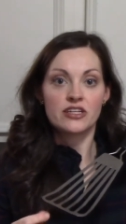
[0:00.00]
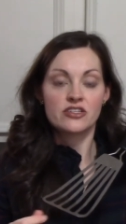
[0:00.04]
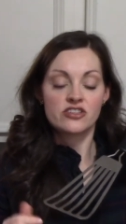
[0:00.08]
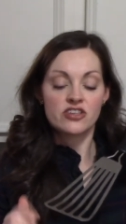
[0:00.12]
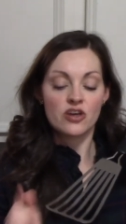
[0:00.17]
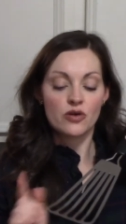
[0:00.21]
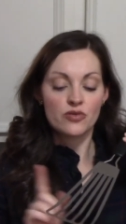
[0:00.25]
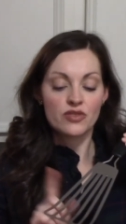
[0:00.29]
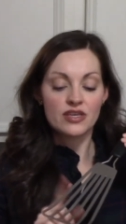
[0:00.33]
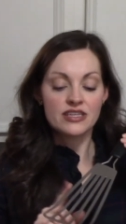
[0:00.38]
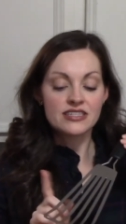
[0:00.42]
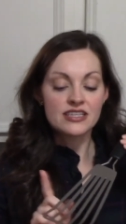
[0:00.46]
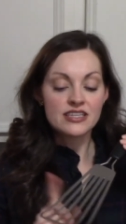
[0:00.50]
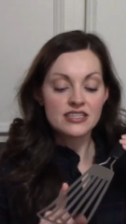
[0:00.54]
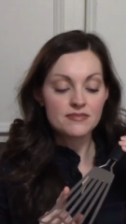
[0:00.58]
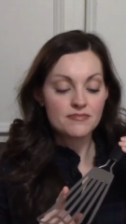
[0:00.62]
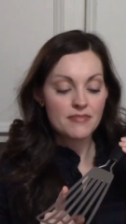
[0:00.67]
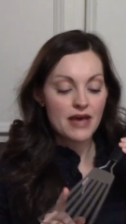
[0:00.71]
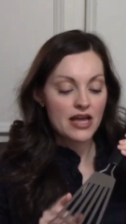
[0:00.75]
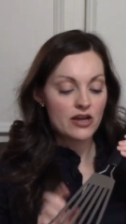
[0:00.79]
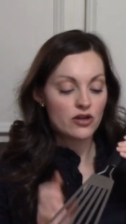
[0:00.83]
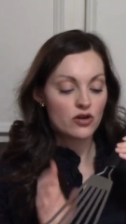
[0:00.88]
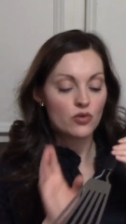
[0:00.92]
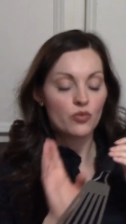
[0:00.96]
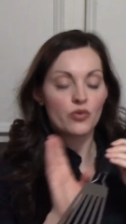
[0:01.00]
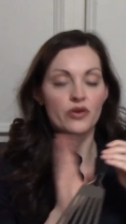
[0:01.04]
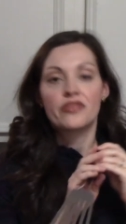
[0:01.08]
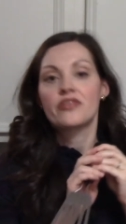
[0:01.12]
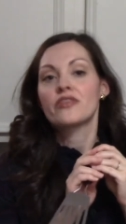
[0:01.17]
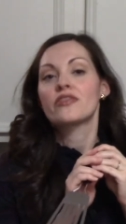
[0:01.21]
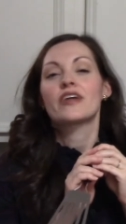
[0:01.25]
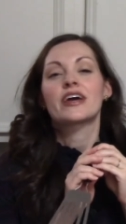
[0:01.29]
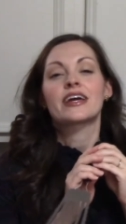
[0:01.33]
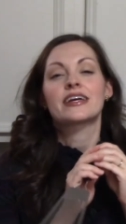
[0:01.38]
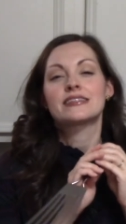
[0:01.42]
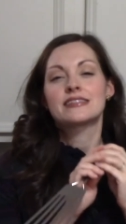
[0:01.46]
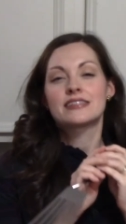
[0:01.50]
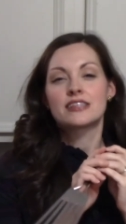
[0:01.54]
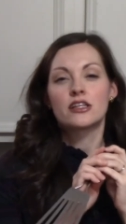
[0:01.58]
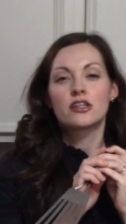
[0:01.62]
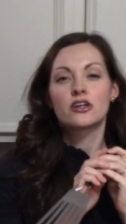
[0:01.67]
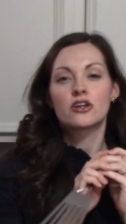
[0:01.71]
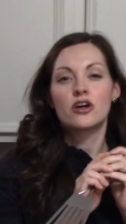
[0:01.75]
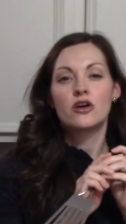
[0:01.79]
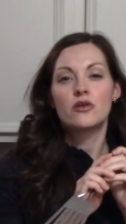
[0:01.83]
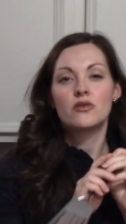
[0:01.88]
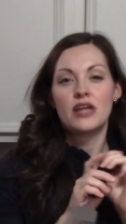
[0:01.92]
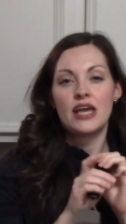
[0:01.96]
So this is metal with like a
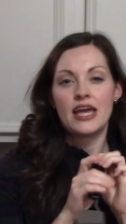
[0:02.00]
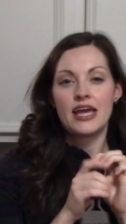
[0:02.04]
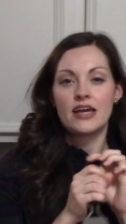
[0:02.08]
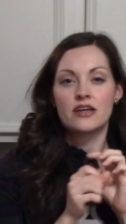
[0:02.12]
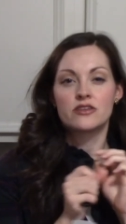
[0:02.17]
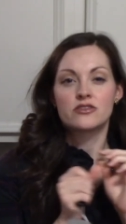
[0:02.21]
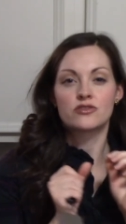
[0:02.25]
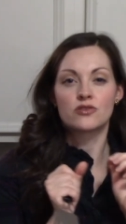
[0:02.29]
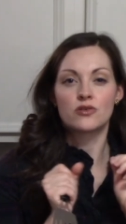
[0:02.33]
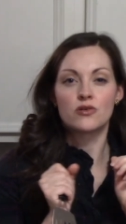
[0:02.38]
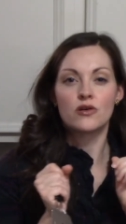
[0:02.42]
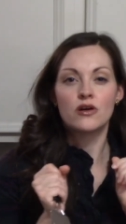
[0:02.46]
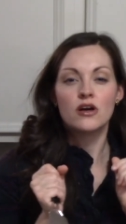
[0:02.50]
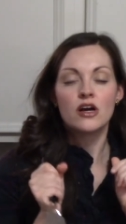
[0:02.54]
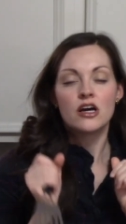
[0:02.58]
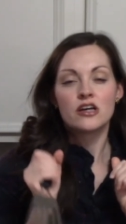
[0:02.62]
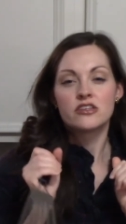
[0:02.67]
silicone handle,